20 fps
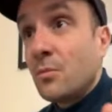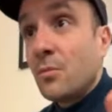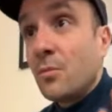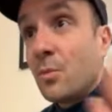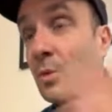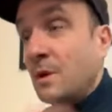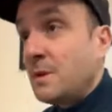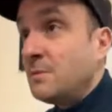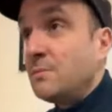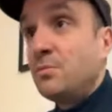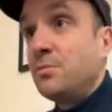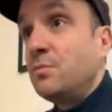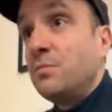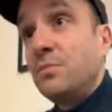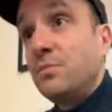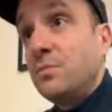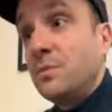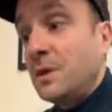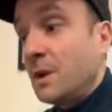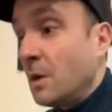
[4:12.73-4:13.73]
we're
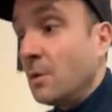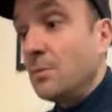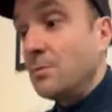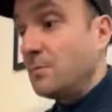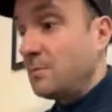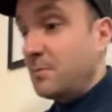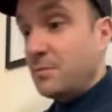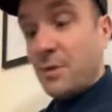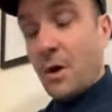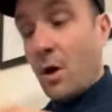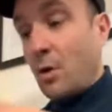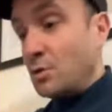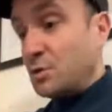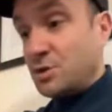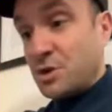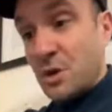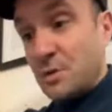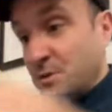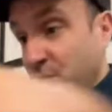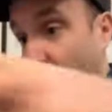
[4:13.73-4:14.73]
the whole
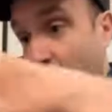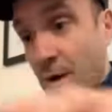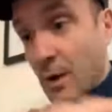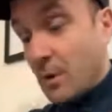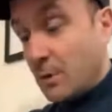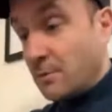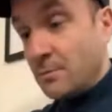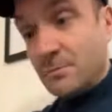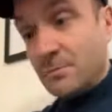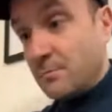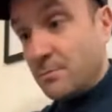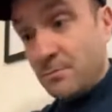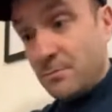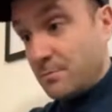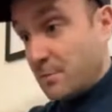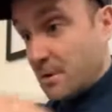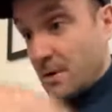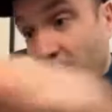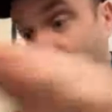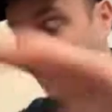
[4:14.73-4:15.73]
show's going on
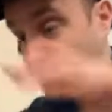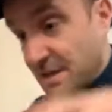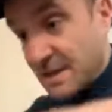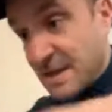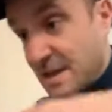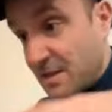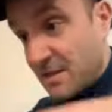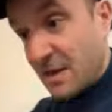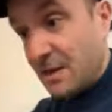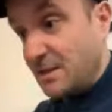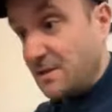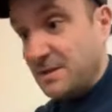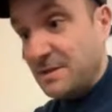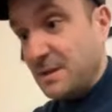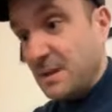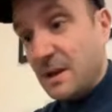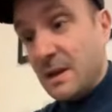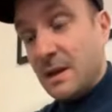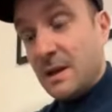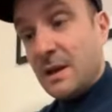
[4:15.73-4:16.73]
underneath
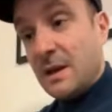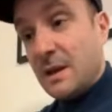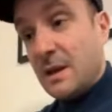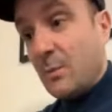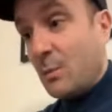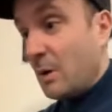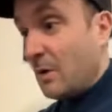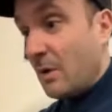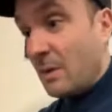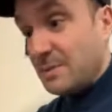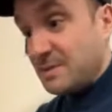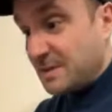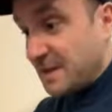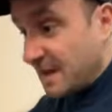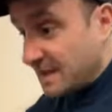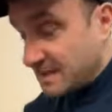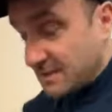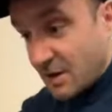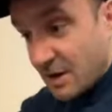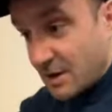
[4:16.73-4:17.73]
us, and we're
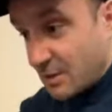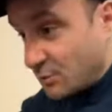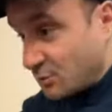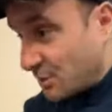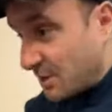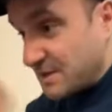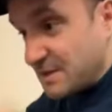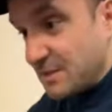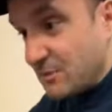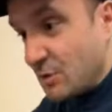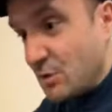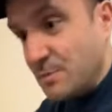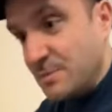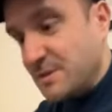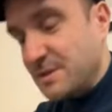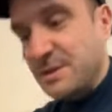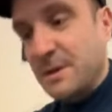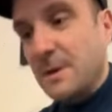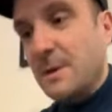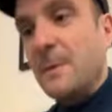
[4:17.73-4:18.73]
upstairs in our little dressing
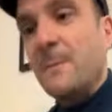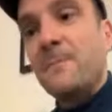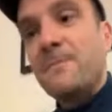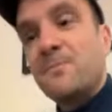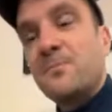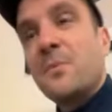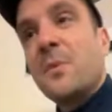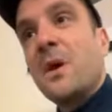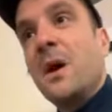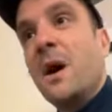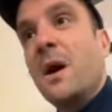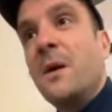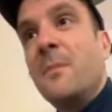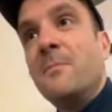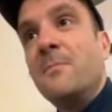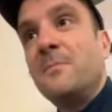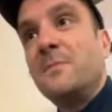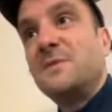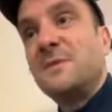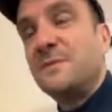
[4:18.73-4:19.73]
rooms.
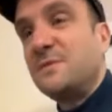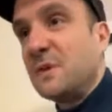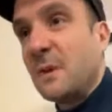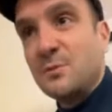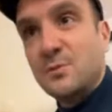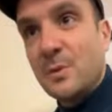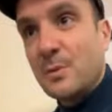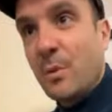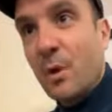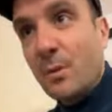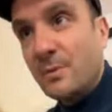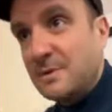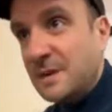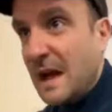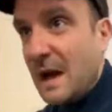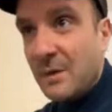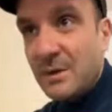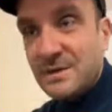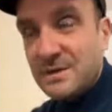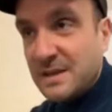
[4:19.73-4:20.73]
Sometimes we pop
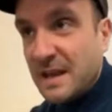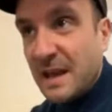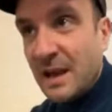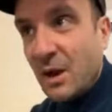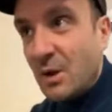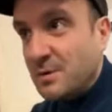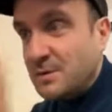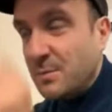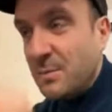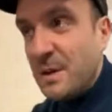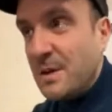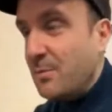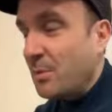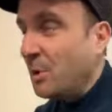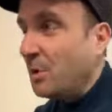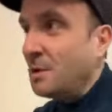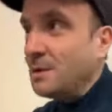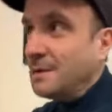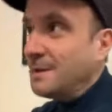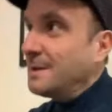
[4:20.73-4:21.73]
down and say hello to
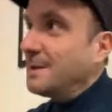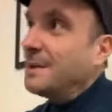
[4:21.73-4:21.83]
people.